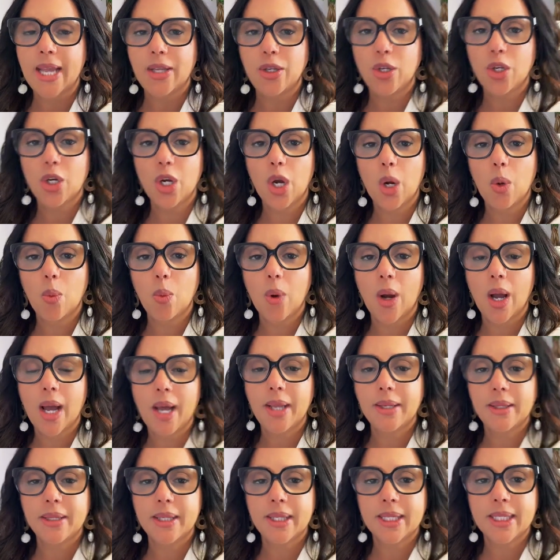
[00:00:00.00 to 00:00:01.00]
And you know
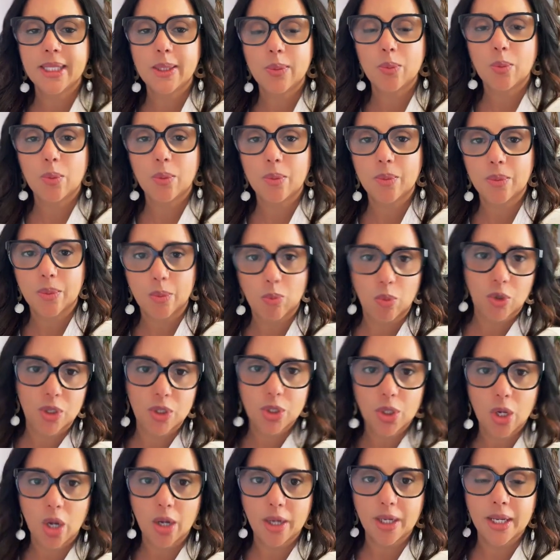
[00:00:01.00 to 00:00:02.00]
what?
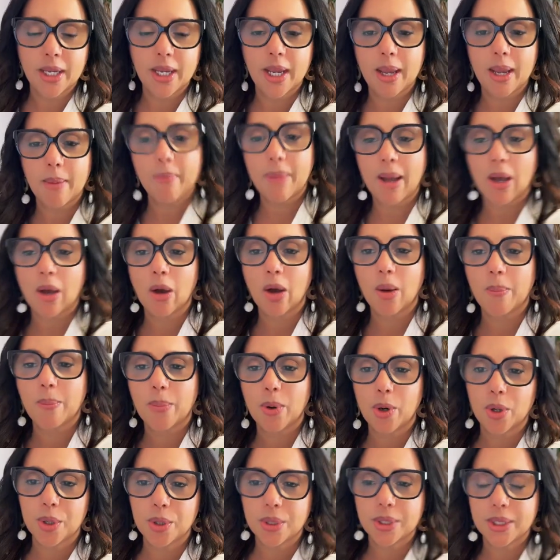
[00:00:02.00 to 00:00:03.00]
We're talking about a
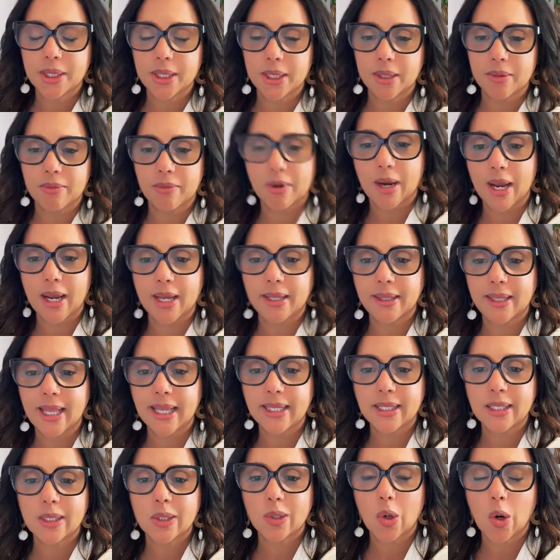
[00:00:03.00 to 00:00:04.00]
person, right?
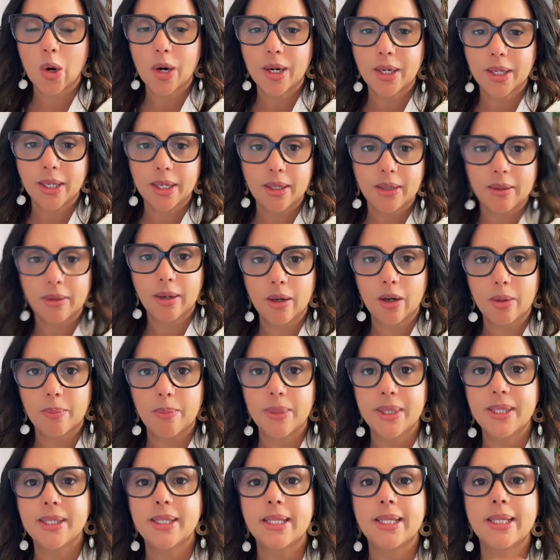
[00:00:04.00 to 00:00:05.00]
That started
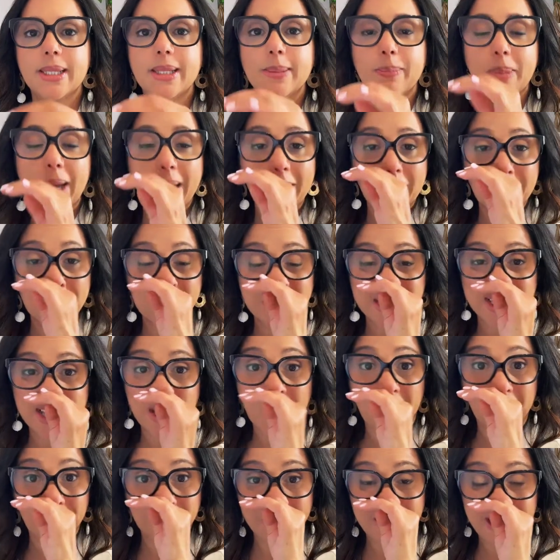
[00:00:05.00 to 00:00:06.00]
her business by
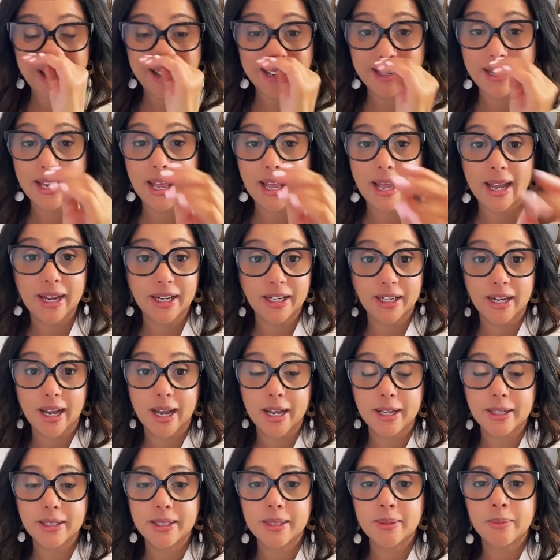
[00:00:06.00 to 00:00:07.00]
herself online,
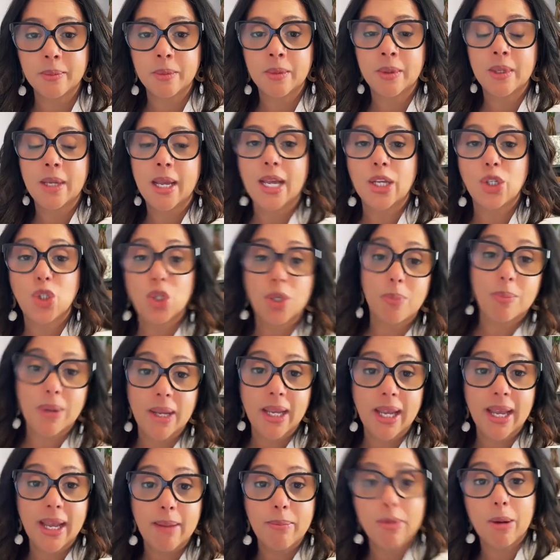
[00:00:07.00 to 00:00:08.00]
guys. And she
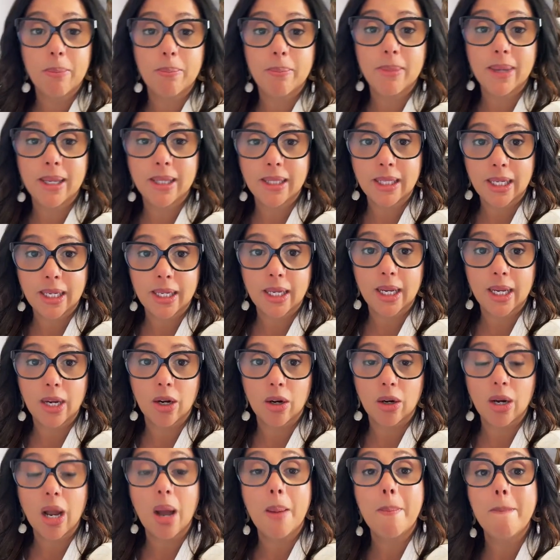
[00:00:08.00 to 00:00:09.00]
became a
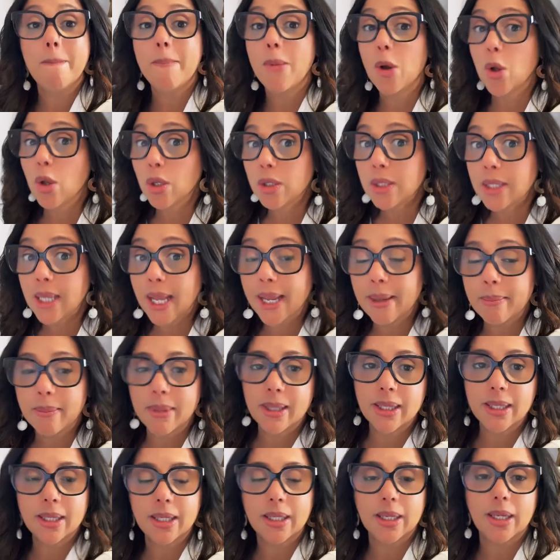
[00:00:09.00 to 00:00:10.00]
millionaire, a
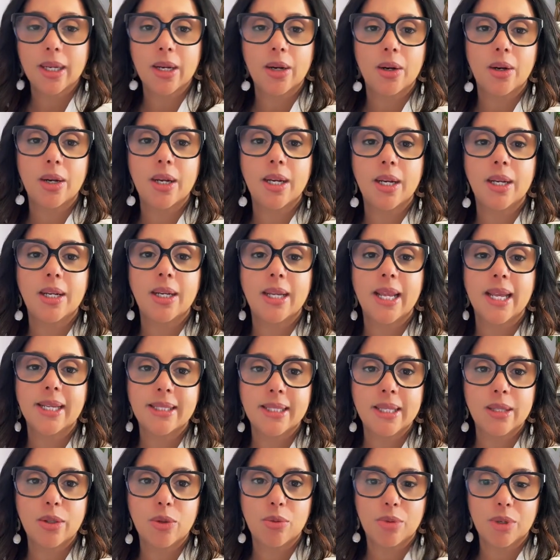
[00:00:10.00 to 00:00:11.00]
multi-millionaire in
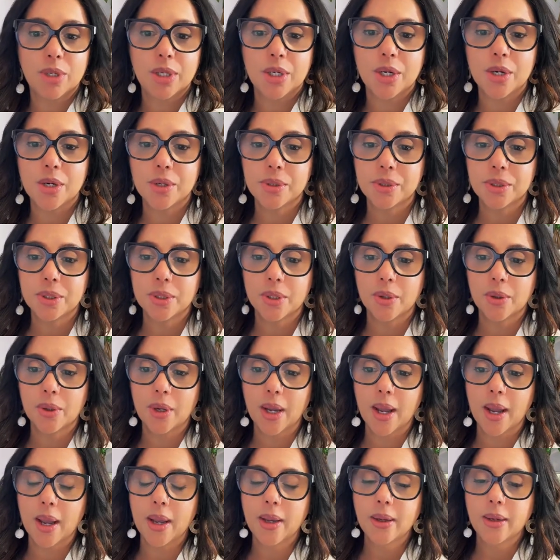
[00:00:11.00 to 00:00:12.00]
less than 3 years,
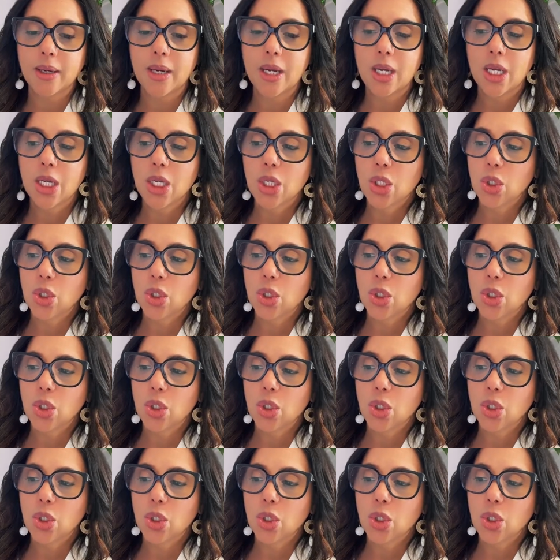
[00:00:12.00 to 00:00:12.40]
okay?